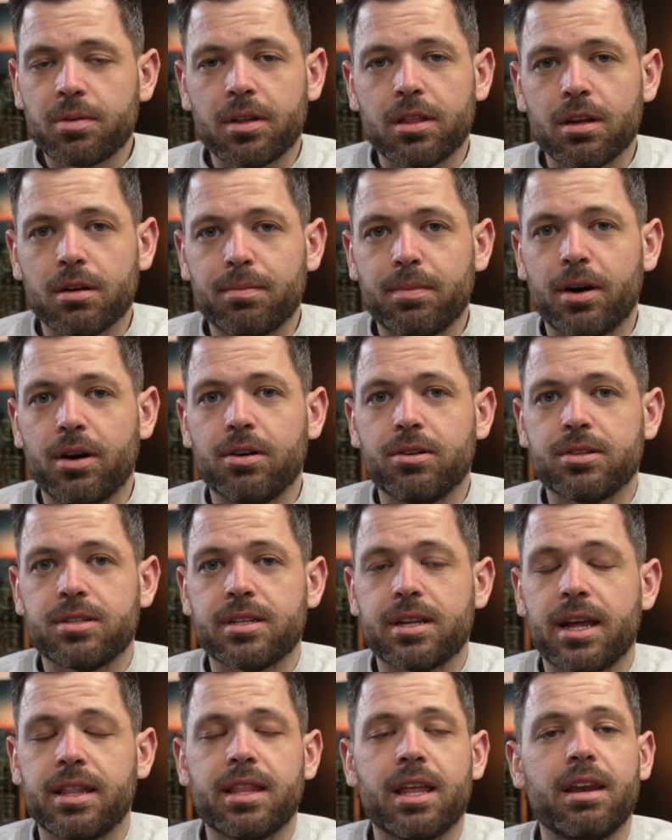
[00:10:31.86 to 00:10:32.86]
with your
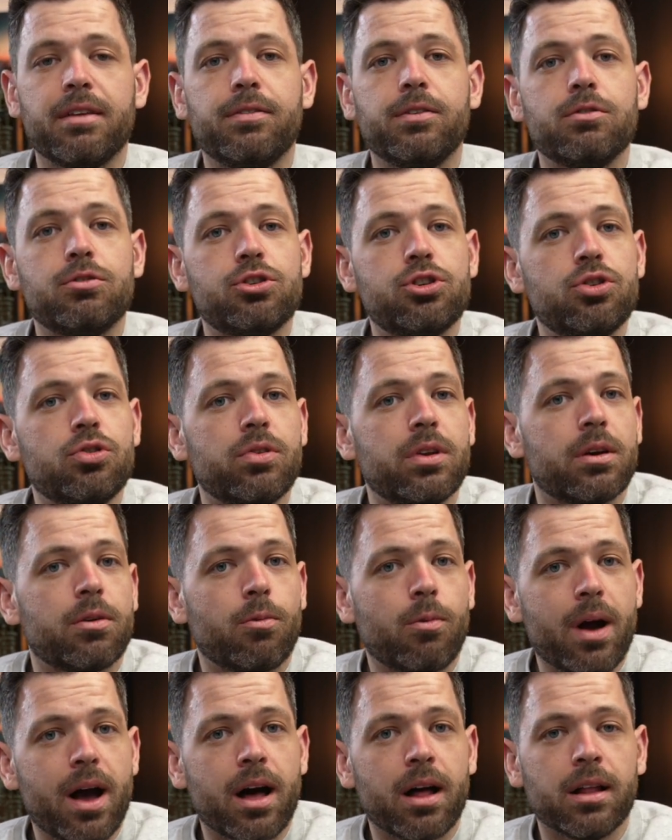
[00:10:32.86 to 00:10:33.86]
post, and then if you shoot it
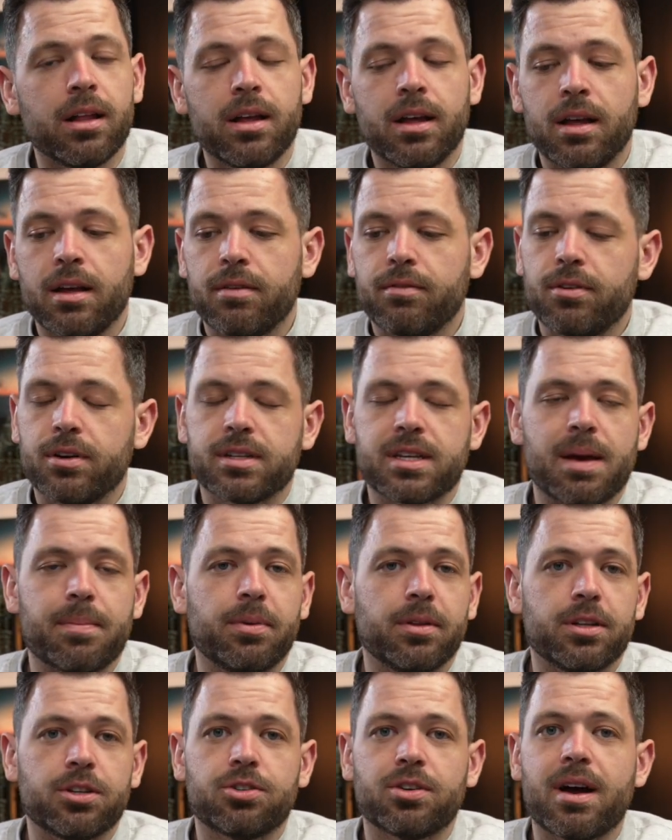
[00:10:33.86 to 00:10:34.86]
well, for
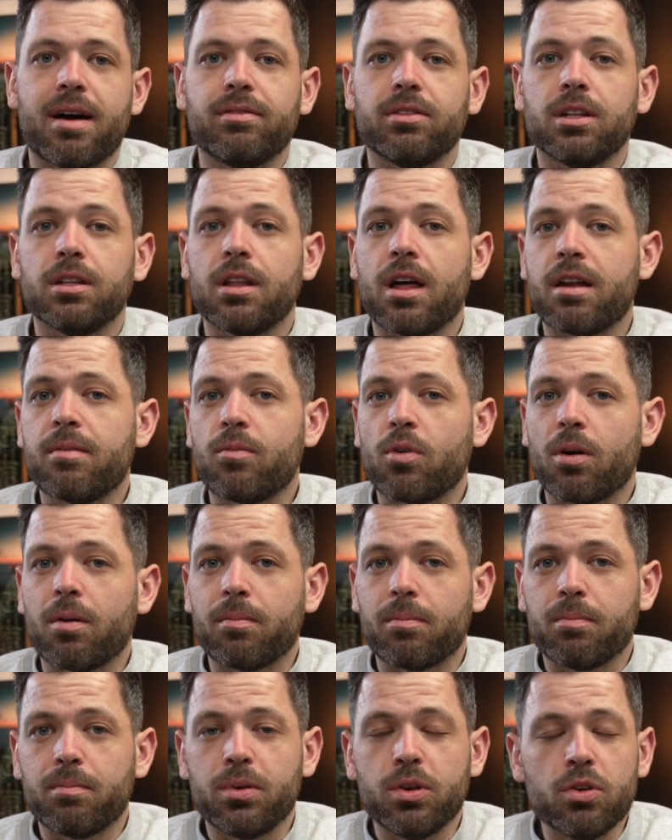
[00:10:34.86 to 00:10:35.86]
example, in travel, a lot more
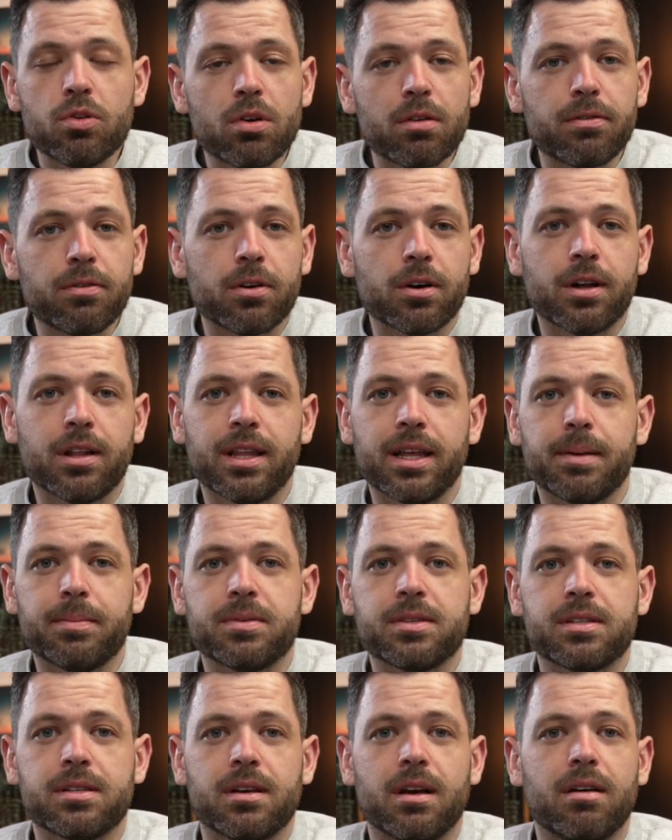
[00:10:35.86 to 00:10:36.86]
beautiful
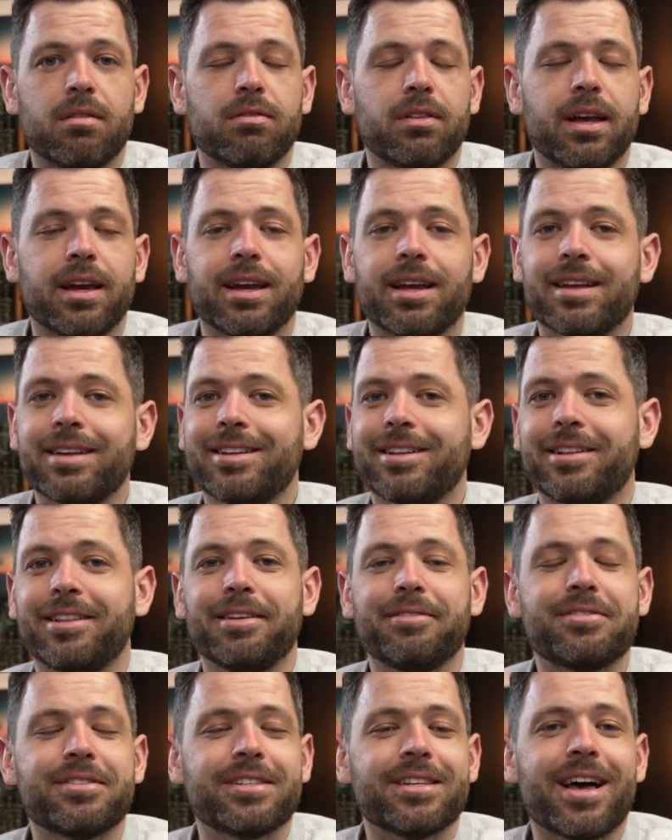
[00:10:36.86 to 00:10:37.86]
clips of like
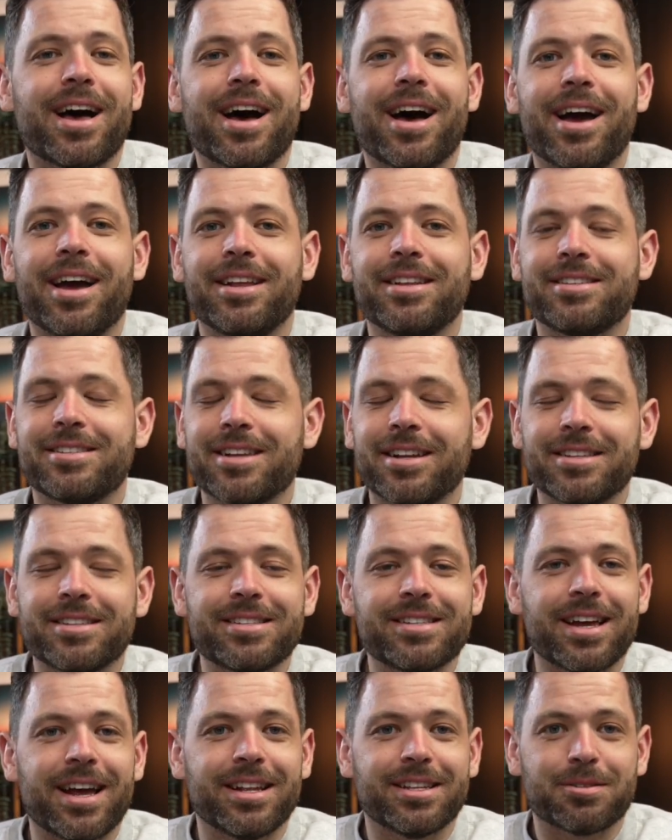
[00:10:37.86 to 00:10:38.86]
cliffside,
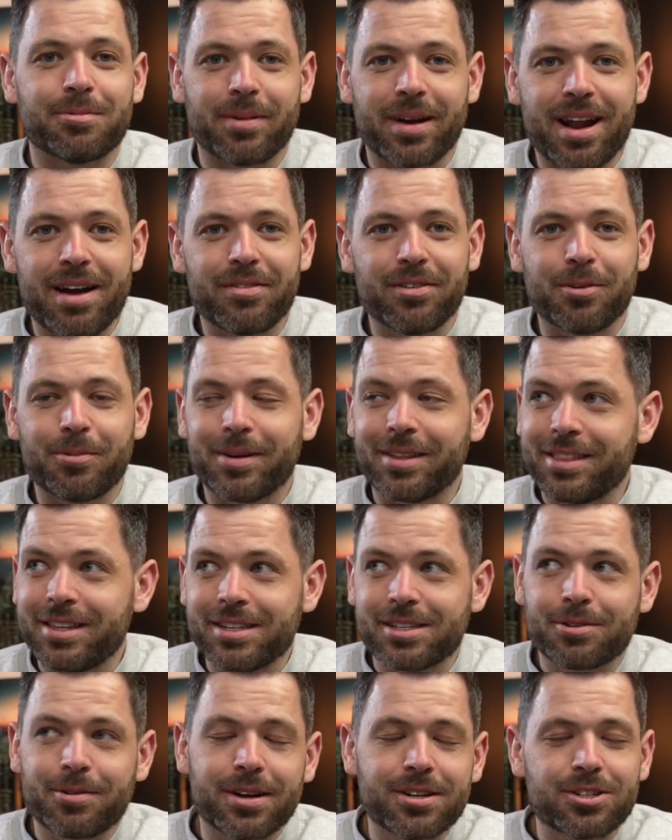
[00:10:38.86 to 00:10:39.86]
sunsets, whatever, with
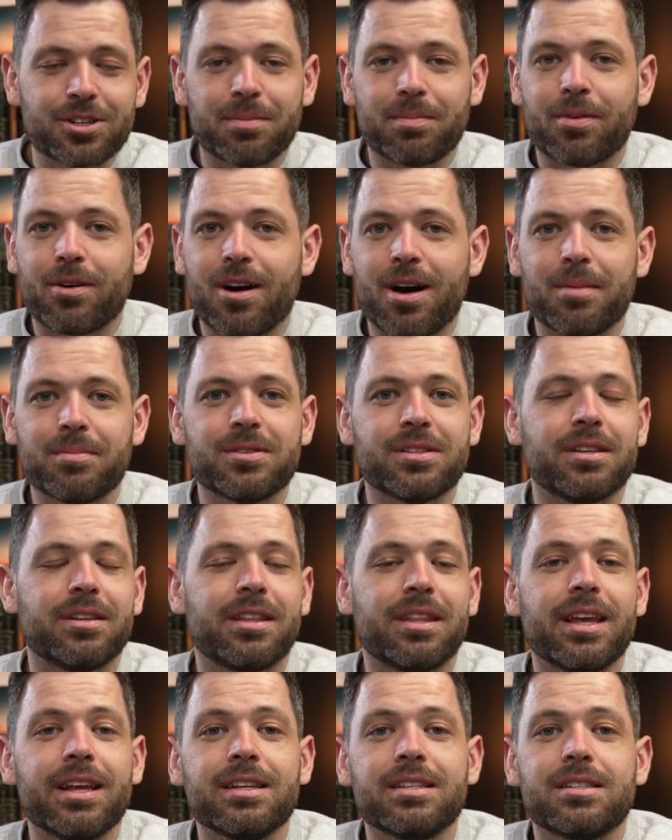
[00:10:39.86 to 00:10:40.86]
these question prompts and
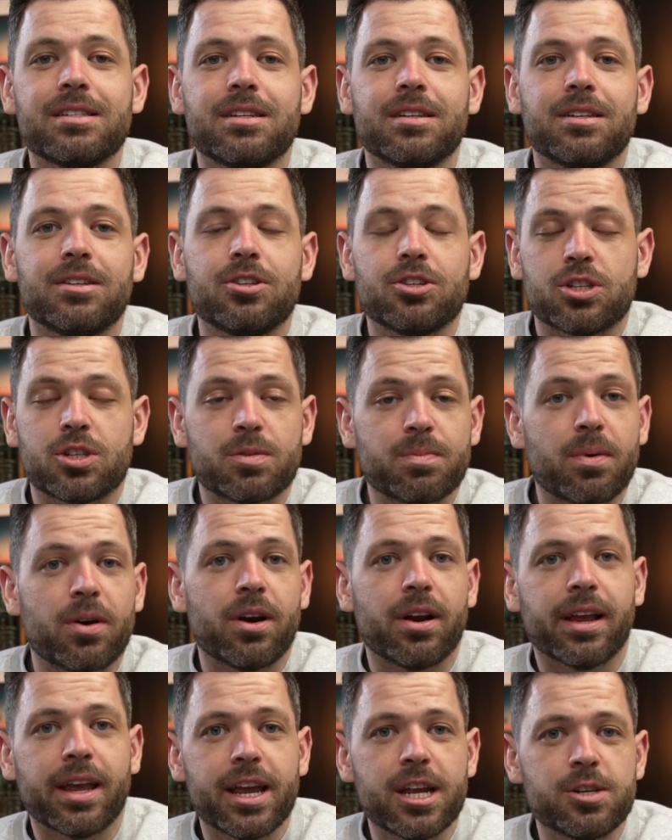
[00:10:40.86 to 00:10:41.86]
things to just spur
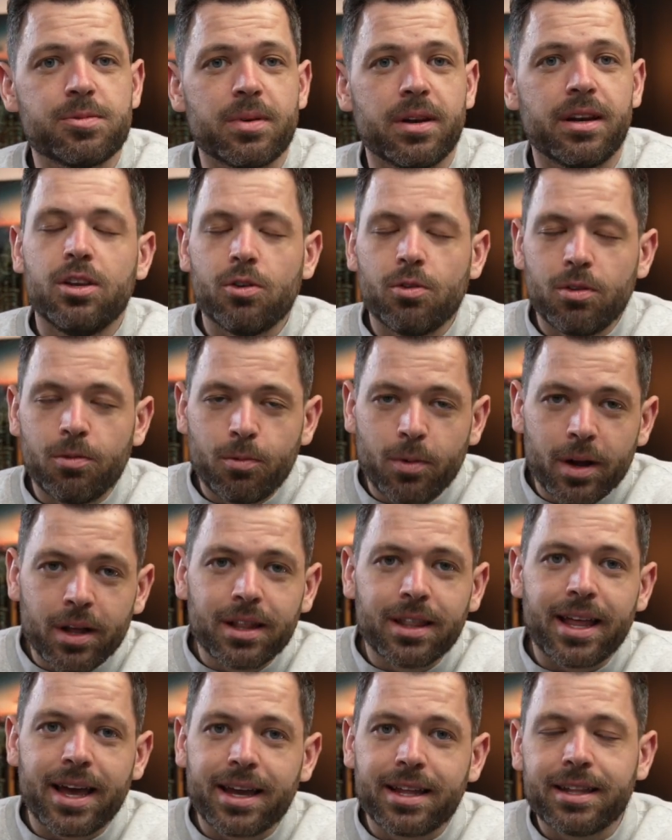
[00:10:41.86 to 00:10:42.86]
engagement, you will
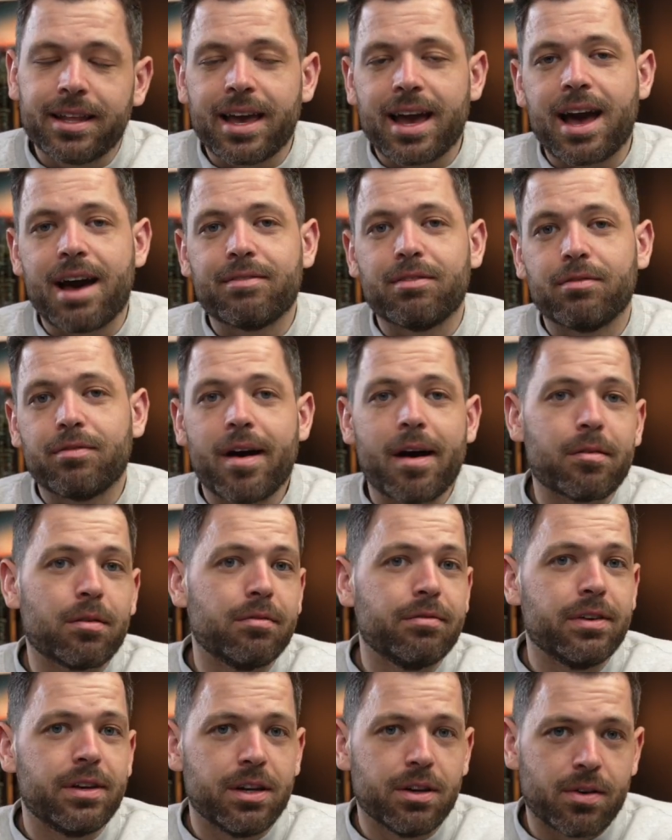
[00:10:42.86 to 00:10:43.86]
likely have a viral
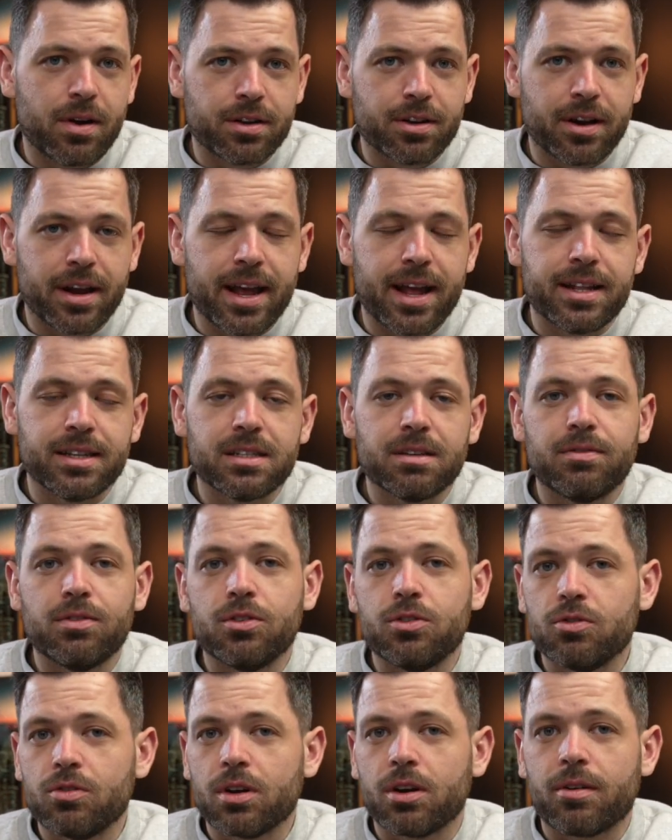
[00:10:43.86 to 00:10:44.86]
video on your hands if you
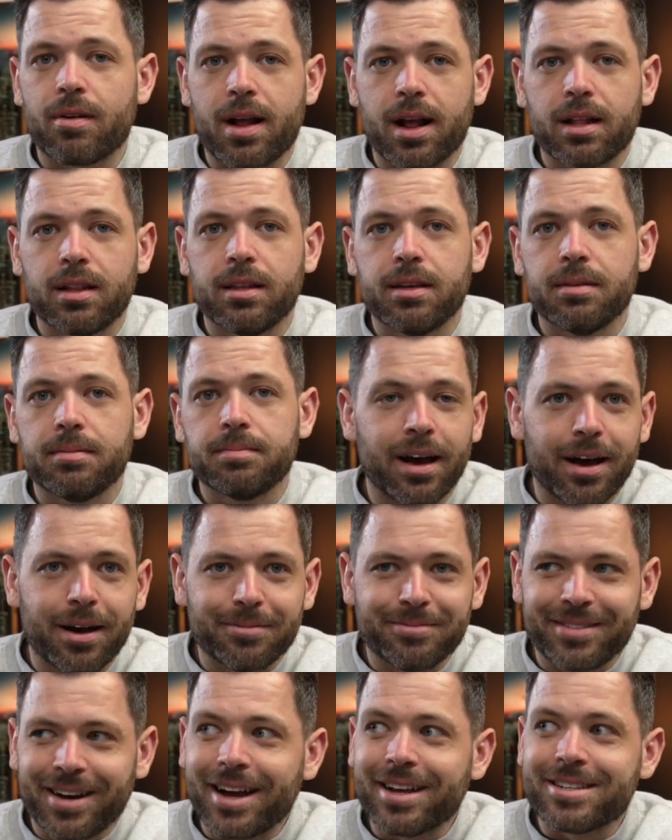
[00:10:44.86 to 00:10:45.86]
do it correctly.
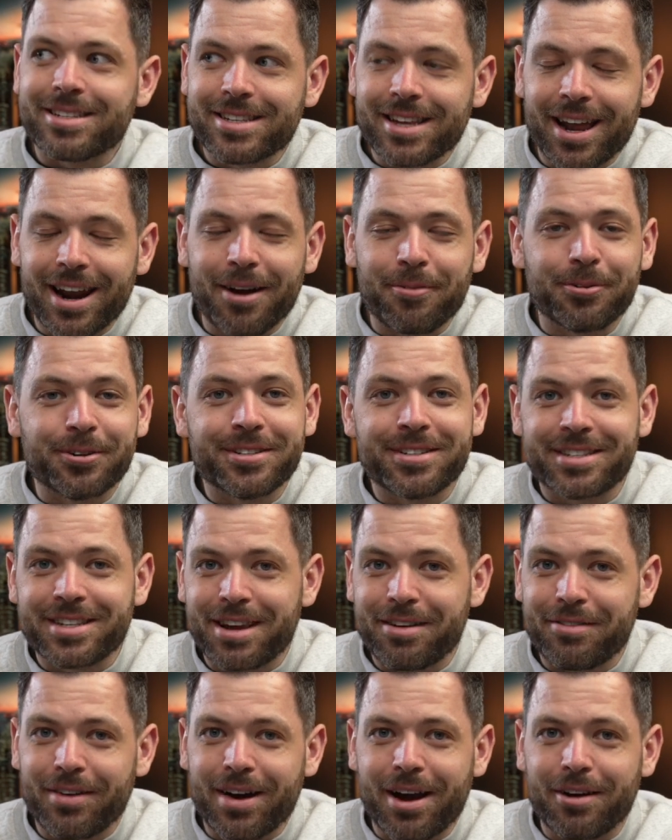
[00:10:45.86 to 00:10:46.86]
I said I wouldn't
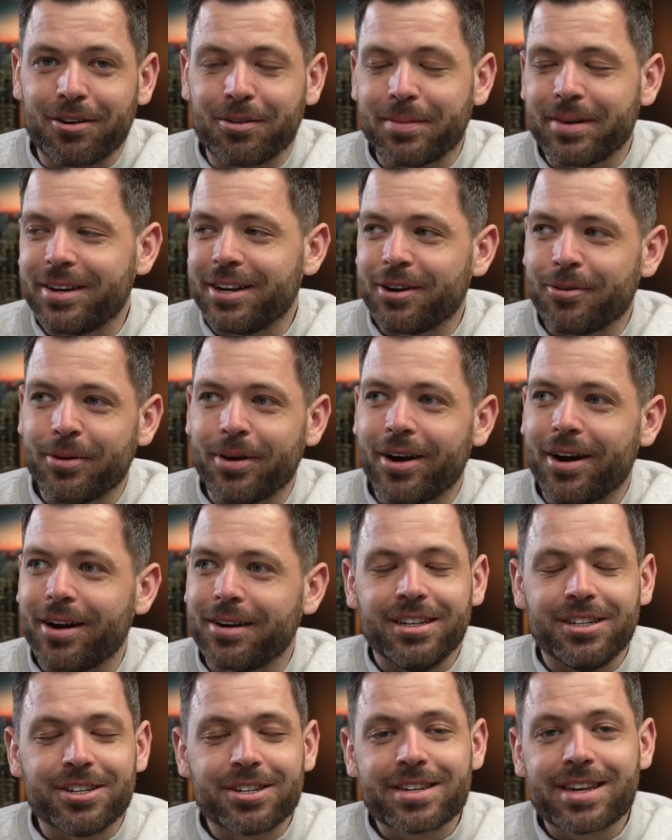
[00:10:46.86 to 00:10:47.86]
say viral, but here we are.
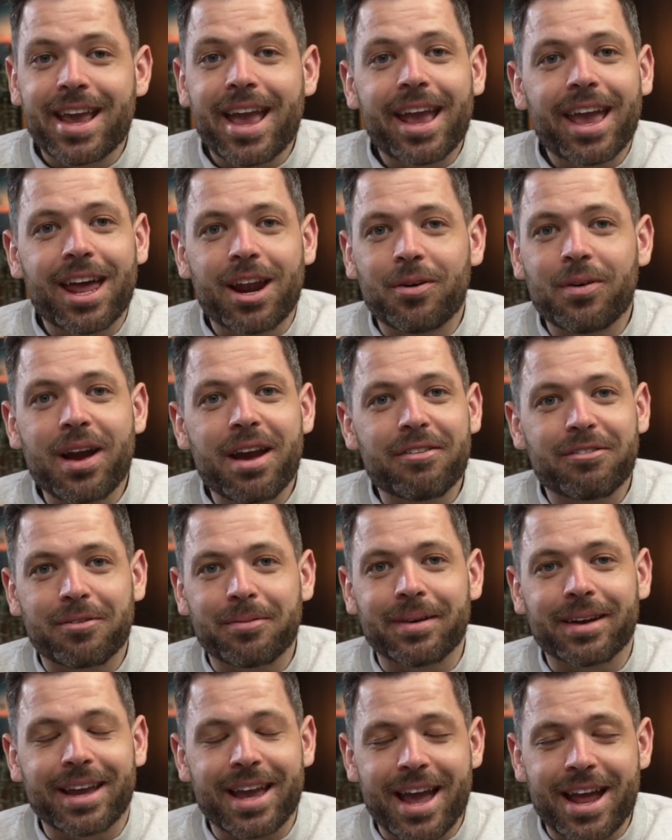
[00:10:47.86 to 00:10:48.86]
You just can't get away from
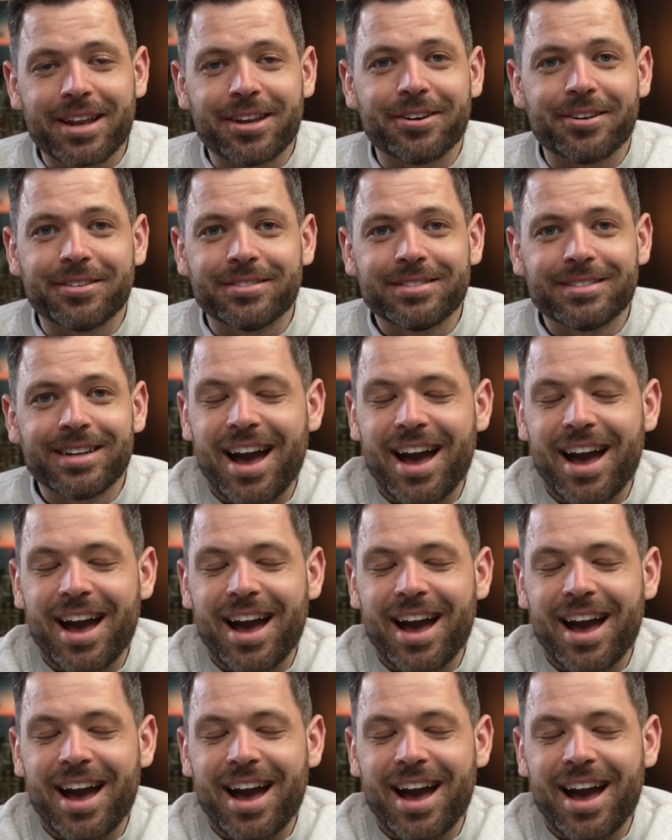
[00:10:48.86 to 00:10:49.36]
it, can you?